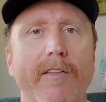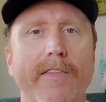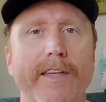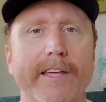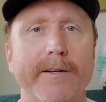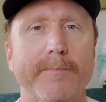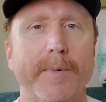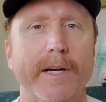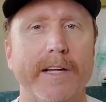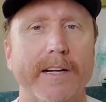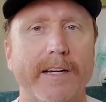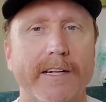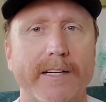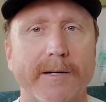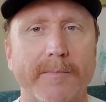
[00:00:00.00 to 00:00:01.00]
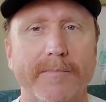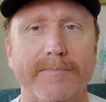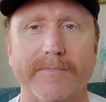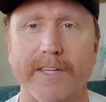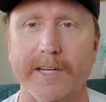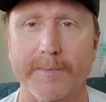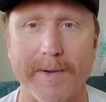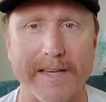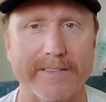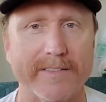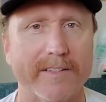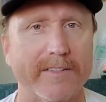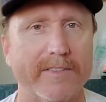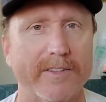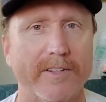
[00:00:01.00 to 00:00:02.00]
and then, but the
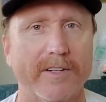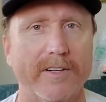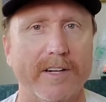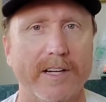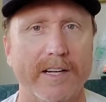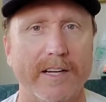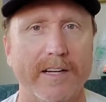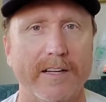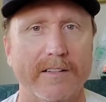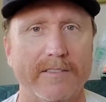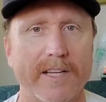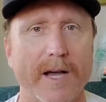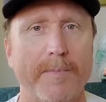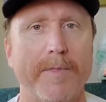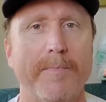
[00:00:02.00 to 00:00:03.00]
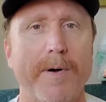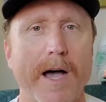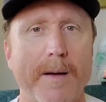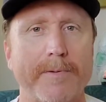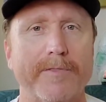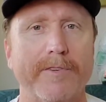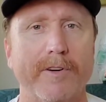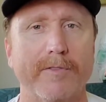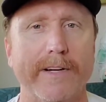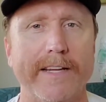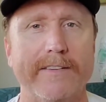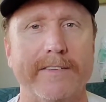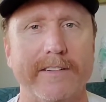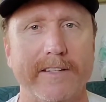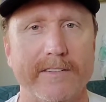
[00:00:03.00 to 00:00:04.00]
domestics are top of the pops for a
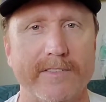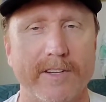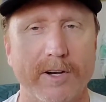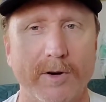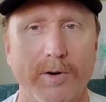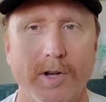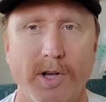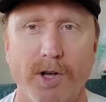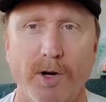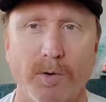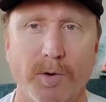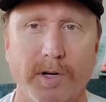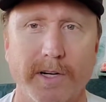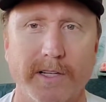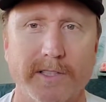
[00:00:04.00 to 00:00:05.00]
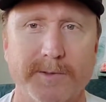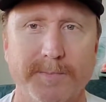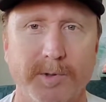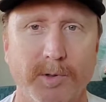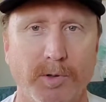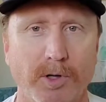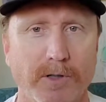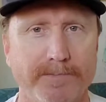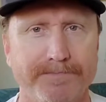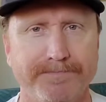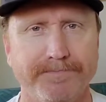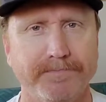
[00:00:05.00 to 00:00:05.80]
reason. And so we're going to explore